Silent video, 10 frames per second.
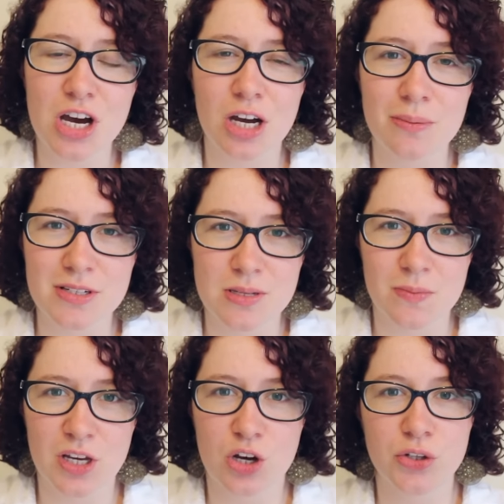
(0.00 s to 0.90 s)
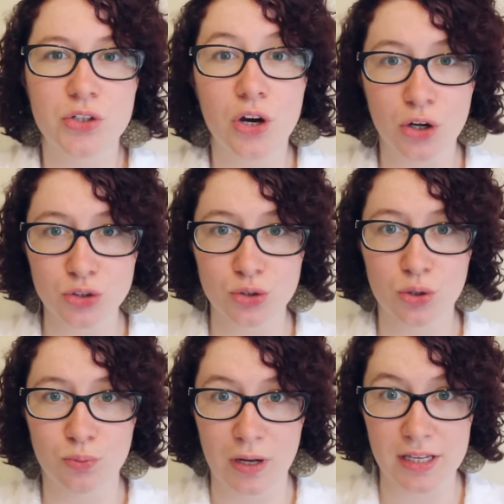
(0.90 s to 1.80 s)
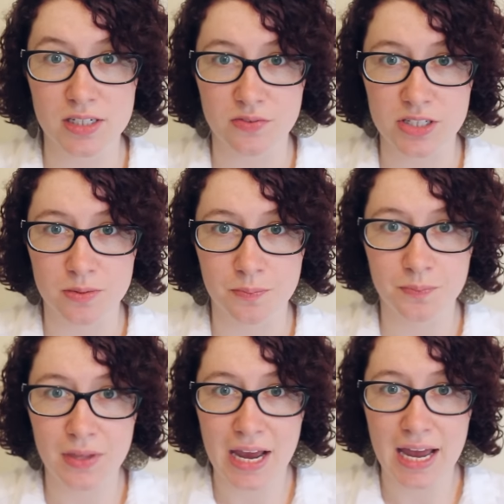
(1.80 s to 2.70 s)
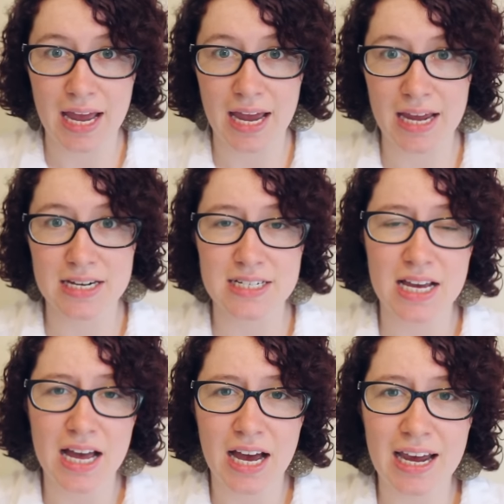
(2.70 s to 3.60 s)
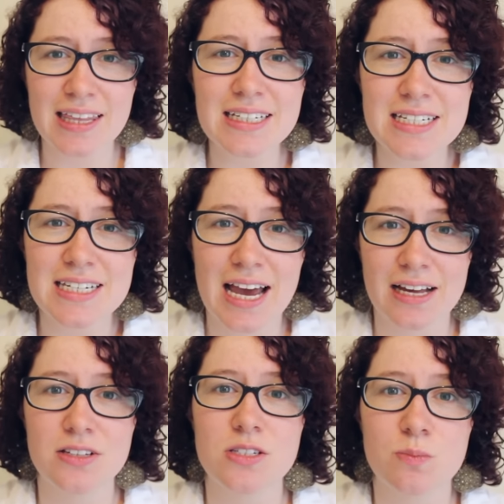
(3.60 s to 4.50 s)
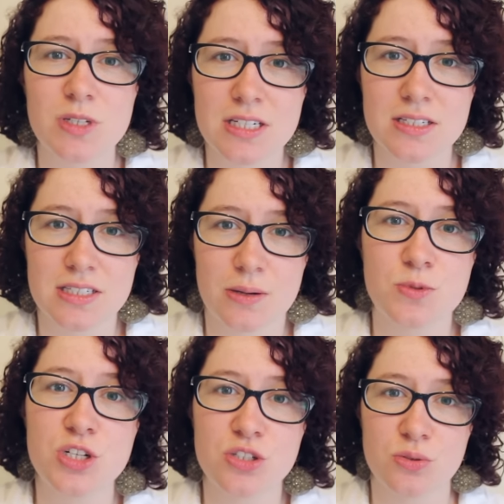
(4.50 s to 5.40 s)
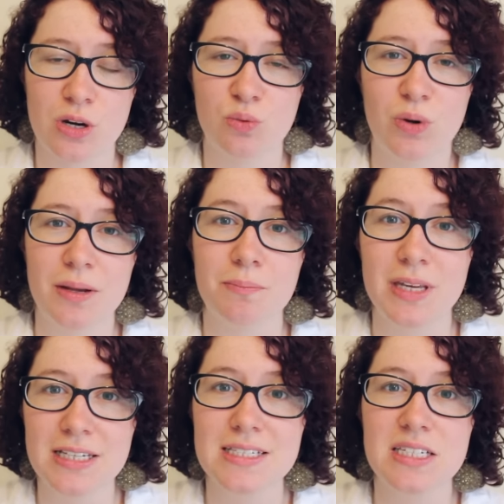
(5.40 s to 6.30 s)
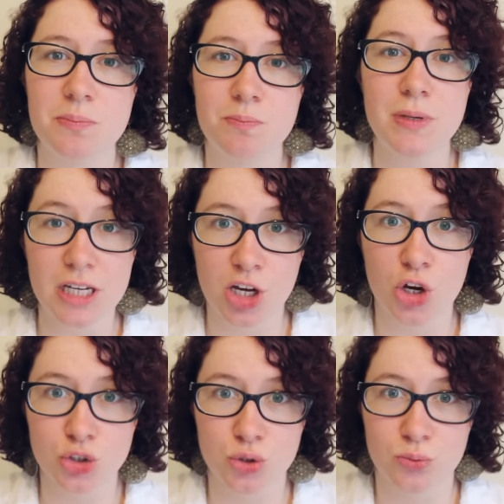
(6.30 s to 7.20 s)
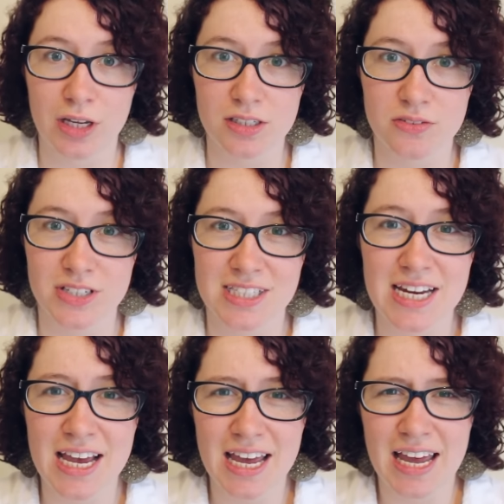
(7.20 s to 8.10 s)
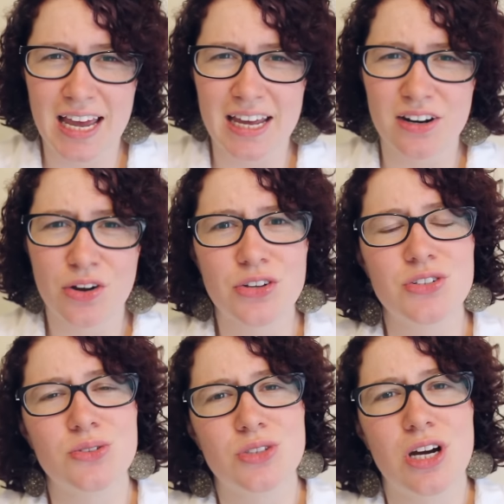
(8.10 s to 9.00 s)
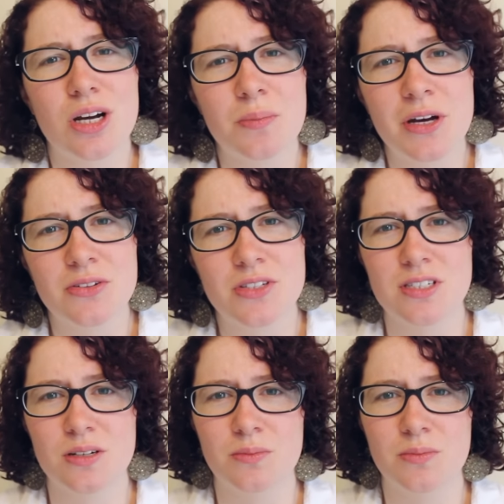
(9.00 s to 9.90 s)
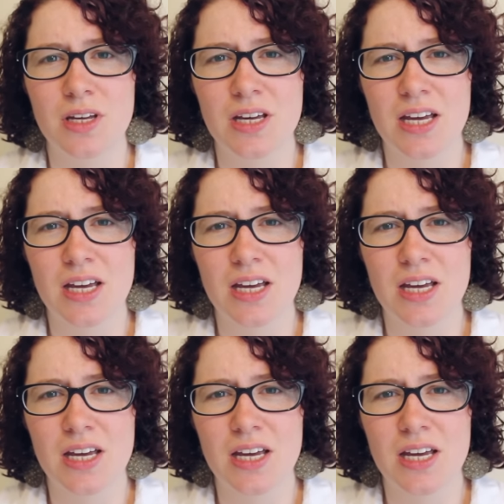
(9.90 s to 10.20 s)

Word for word: to talk about something called cultural relativism. And I like to tackle some misconceptions around what it means to be a cultural relativist and also talk about some